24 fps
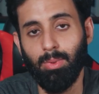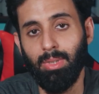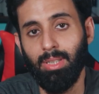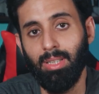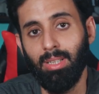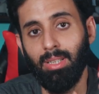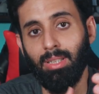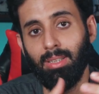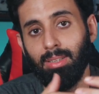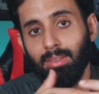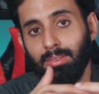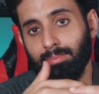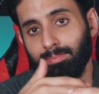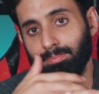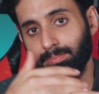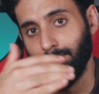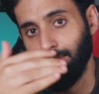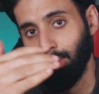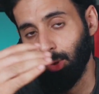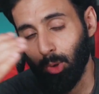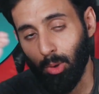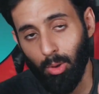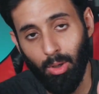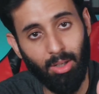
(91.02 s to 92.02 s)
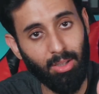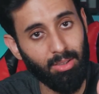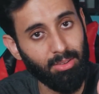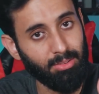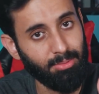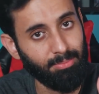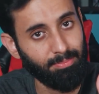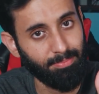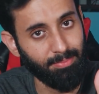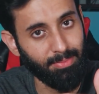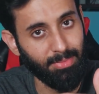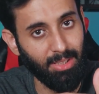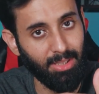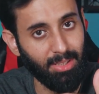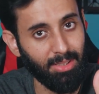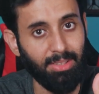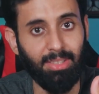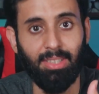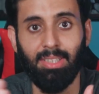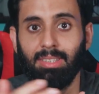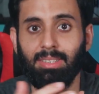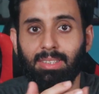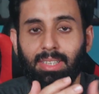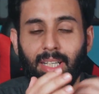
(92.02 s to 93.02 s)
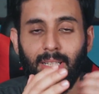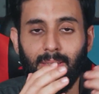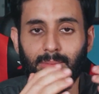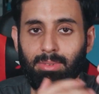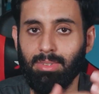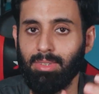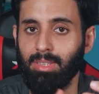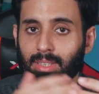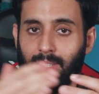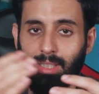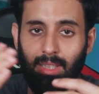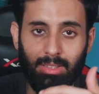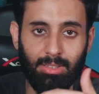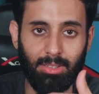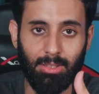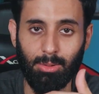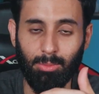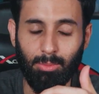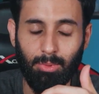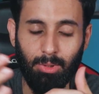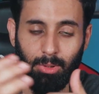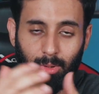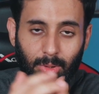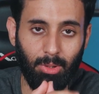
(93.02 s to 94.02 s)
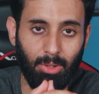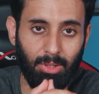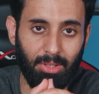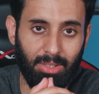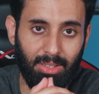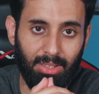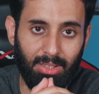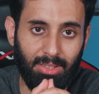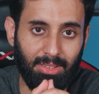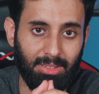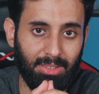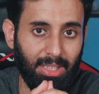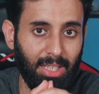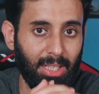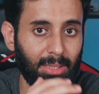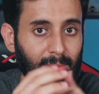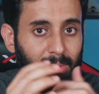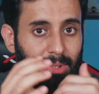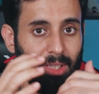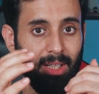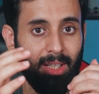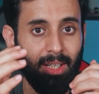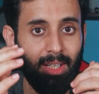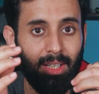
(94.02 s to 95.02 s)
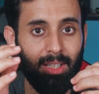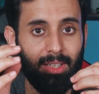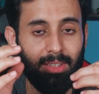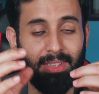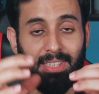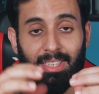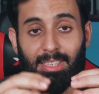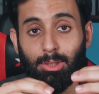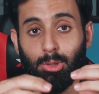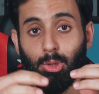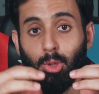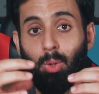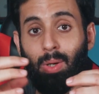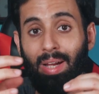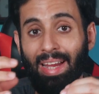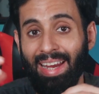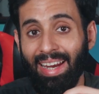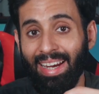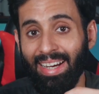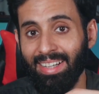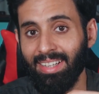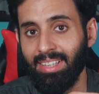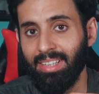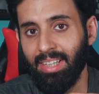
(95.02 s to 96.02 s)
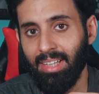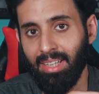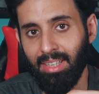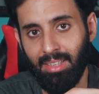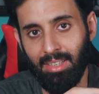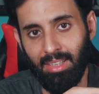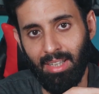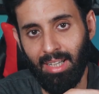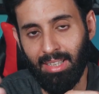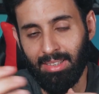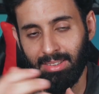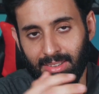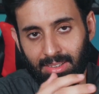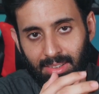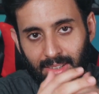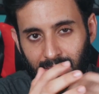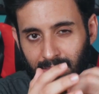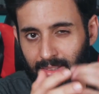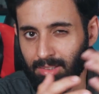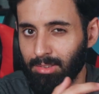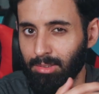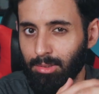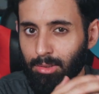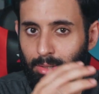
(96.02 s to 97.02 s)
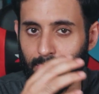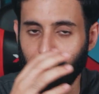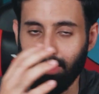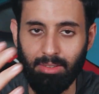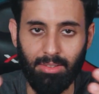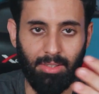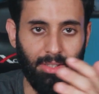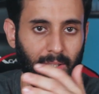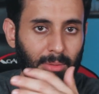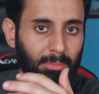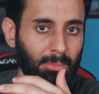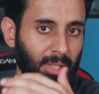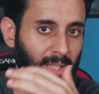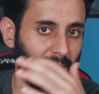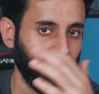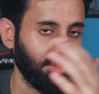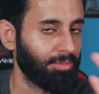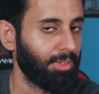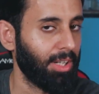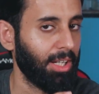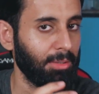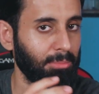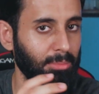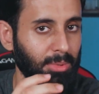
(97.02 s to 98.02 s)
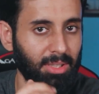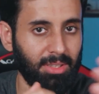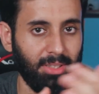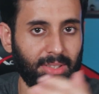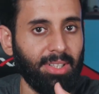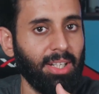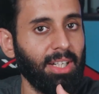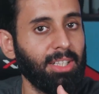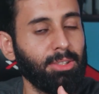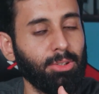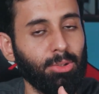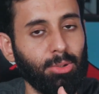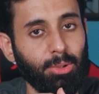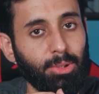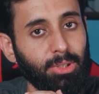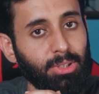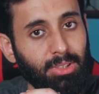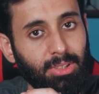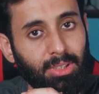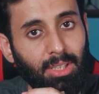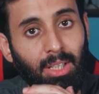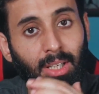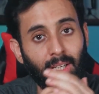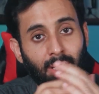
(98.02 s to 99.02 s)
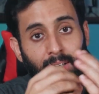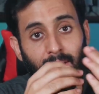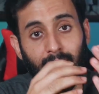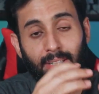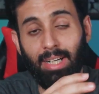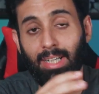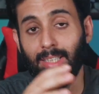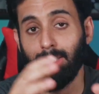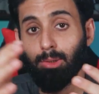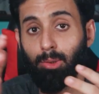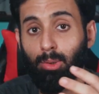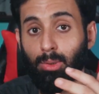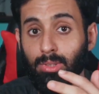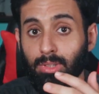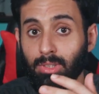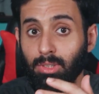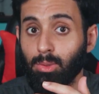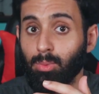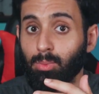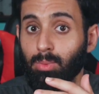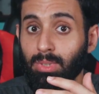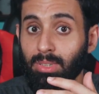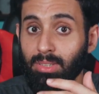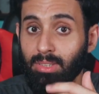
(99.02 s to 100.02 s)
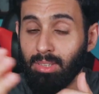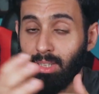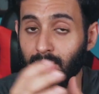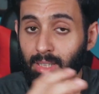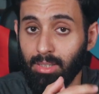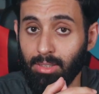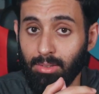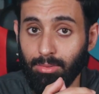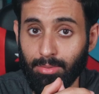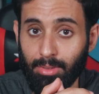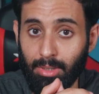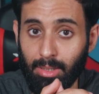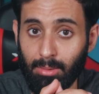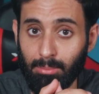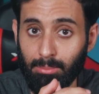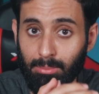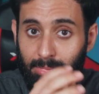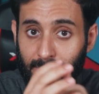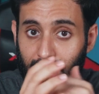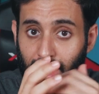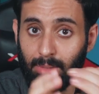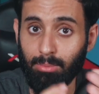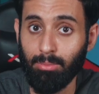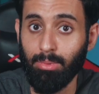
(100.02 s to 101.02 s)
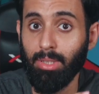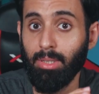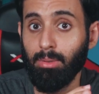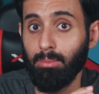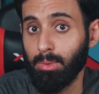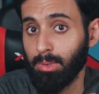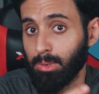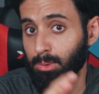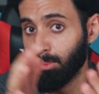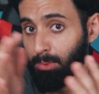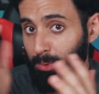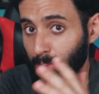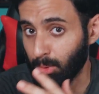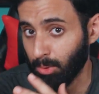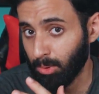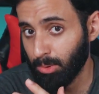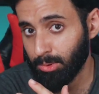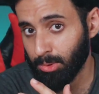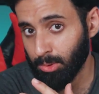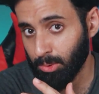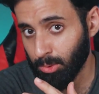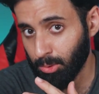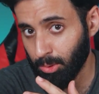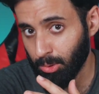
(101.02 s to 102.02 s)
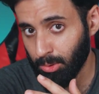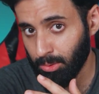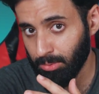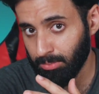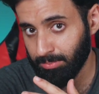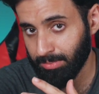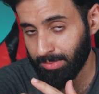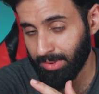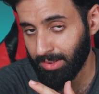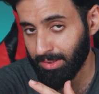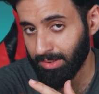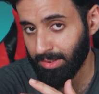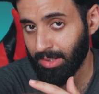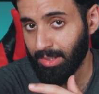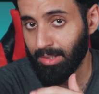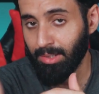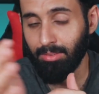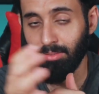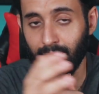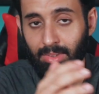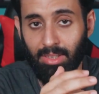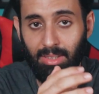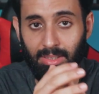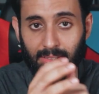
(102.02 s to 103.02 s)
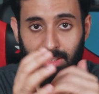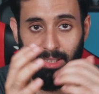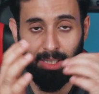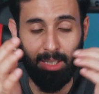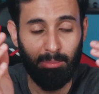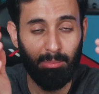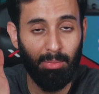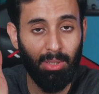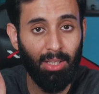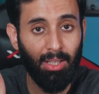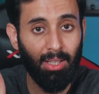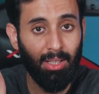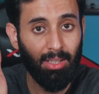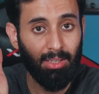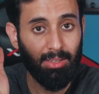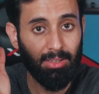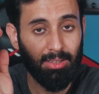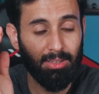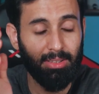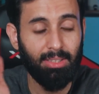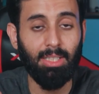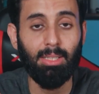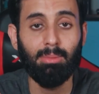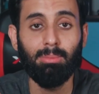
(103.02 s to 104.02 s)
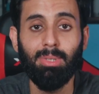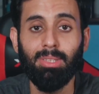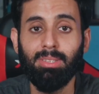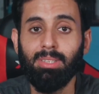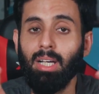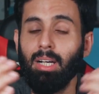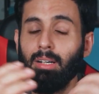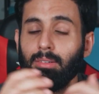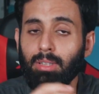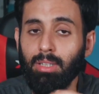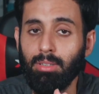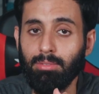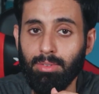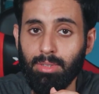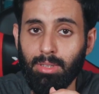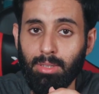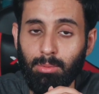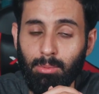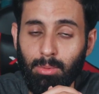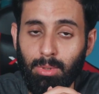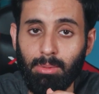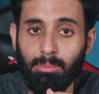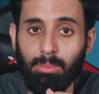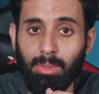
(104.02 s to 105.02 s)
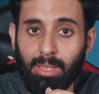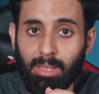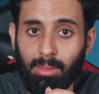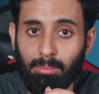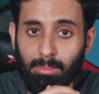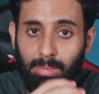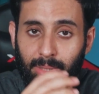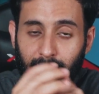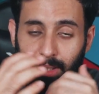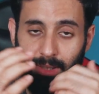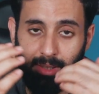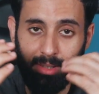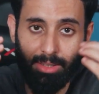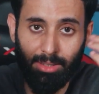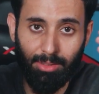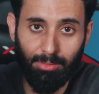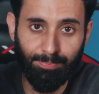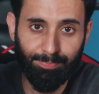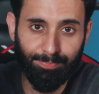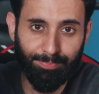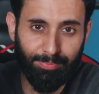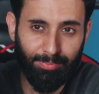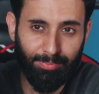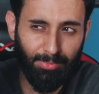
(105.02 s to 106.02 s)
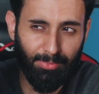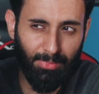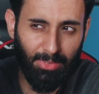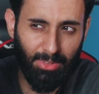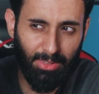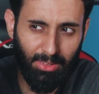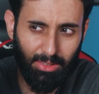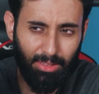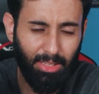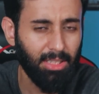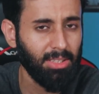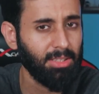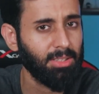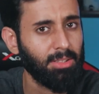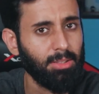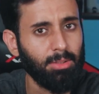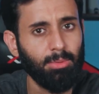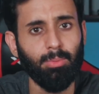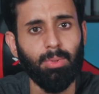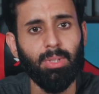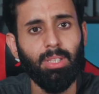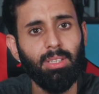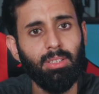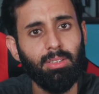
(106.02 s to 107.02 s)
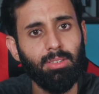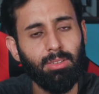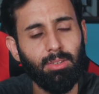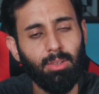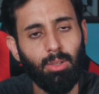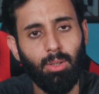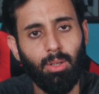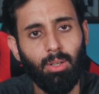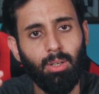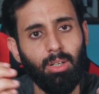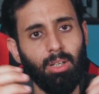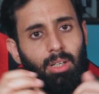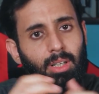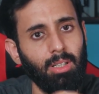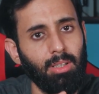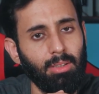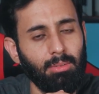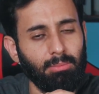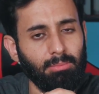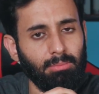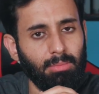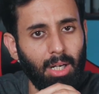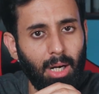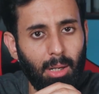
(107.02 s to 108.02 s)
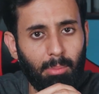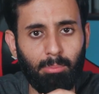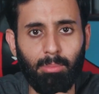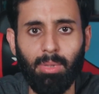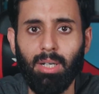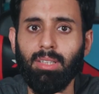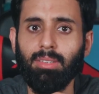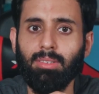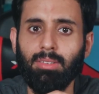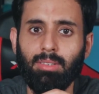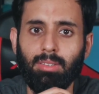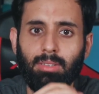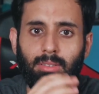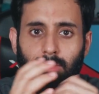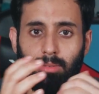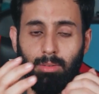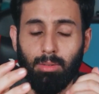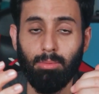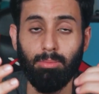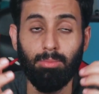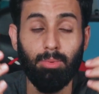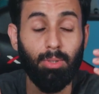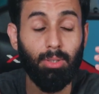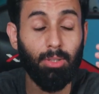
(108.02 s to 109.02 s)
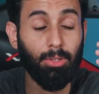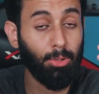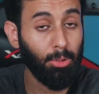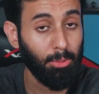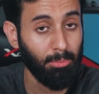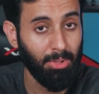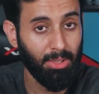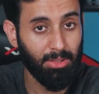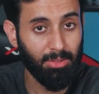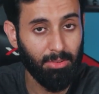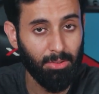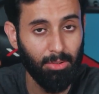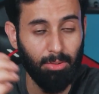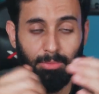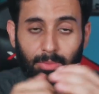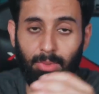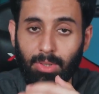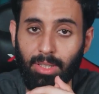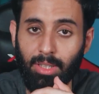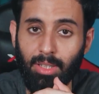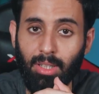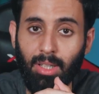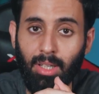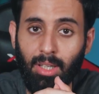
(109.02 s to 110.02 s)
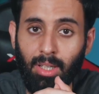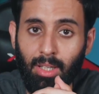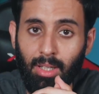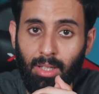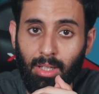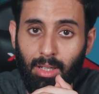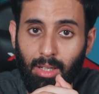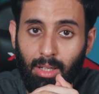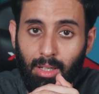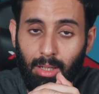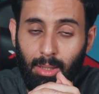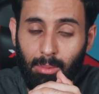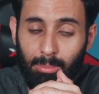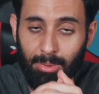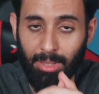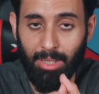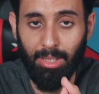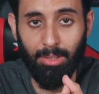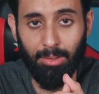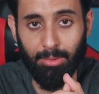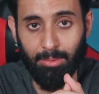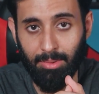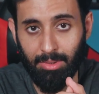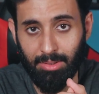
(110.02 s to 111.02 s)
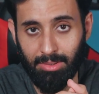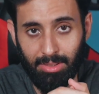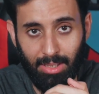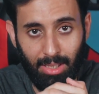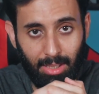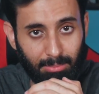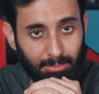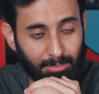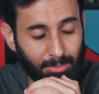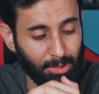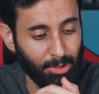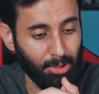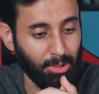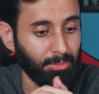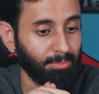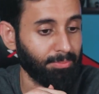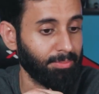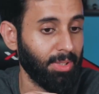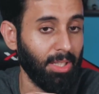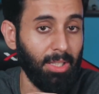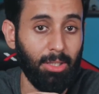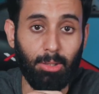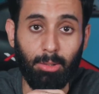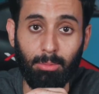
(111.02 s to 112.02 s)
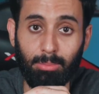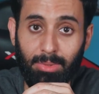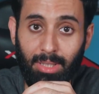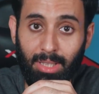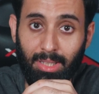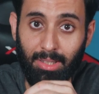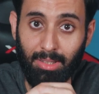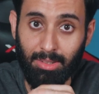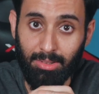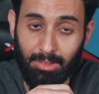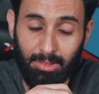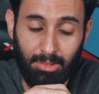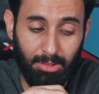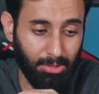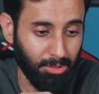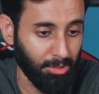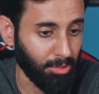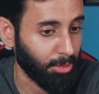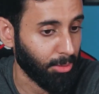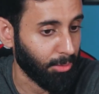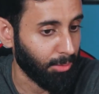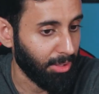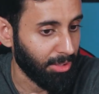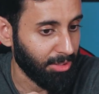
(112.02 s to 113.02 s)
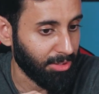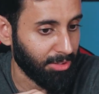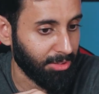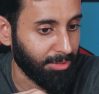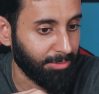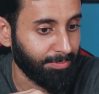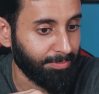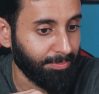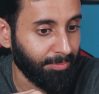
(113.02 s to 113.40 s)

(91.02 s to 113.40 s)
will go on till the exams. The classes will go on till exams. There is no end date as such. It's not a three month, five month crash course. Crash courses will start from January, which will also go till the end of the exam. The syllabus, however, will be completed six weeks or a month, hope, uh, two months, hopefully, uh, prior to exam. So I hope that answers your question.